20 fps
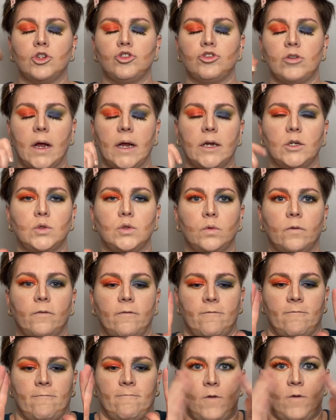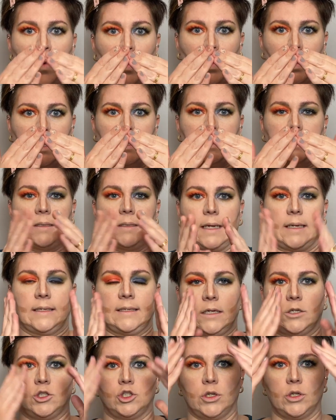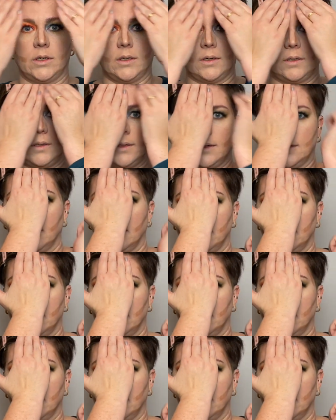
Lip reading: But what I read and what I was watching